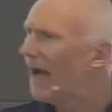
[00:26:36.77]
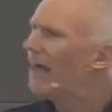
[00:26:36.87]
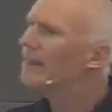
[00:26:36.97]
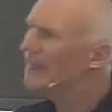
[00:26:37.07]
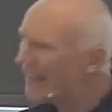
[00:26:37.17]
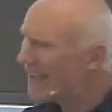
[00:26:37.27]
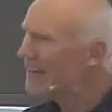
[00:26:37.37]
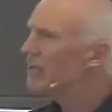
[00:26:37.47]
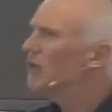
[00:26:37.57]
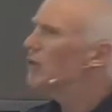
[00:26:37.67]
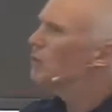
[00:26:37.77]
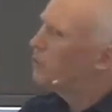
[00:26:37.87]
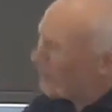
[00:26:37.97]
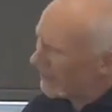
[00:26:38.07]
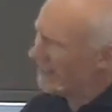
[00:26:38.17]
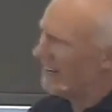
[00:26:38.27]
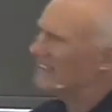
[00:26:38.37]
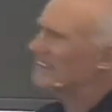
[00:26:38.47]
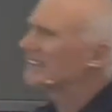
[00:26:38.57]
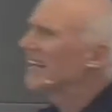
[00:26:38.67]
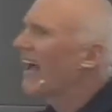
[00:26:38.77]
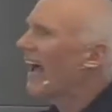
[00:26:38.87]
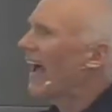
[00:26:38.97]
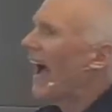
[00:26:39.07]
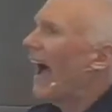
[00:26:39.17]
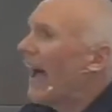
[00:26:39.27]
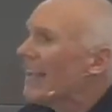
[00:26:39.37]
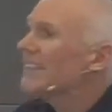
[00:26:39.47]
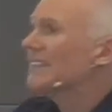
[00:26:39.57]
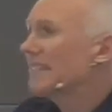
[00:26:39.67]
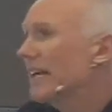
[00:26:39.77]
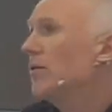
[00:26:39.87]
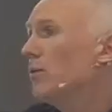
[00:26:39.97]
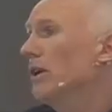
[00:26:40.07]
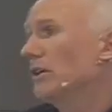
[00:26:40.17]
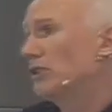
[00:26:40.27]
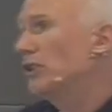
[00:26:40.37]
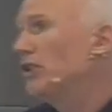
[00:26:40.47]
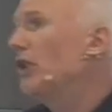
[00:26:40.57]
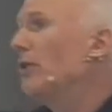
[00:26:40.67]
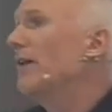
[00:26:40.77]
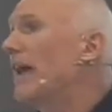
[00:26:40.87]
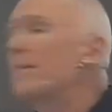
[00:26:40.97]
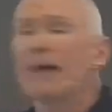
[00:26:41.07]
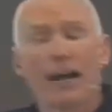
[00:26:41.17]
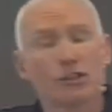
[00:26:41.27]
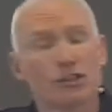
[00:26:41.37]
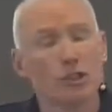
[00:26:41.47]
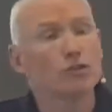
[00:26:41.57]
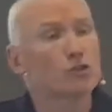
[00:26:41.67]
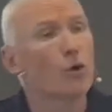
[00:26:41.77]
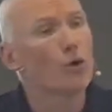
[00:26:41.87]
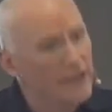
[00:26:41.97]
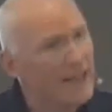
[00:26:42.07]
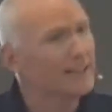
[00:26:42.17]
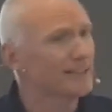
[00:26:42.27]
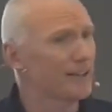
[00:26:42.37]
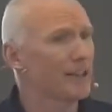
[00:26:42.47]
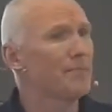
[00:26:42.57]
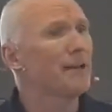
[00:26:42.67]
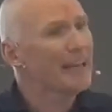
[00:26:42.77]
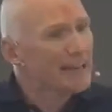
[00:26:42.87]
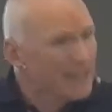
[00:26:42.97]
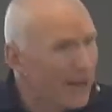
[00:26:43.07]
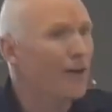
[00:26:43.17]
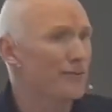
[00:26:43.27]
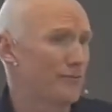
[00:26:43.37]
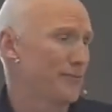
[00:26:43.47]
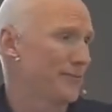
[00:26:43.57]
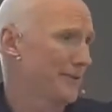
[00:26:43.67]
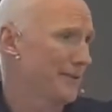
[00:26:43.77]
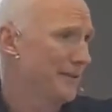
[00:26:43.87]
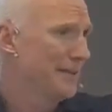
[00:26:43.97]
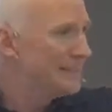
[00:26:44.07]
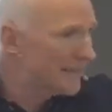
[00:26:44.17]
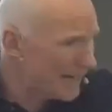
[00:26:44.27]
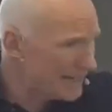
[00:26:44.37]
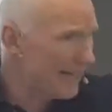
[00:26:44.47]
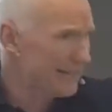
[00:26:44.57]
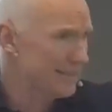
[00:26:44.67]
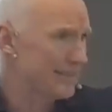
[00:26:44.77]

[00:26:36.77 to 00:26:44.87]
And then witness as He works in you and them as you draw near to them in love. Take that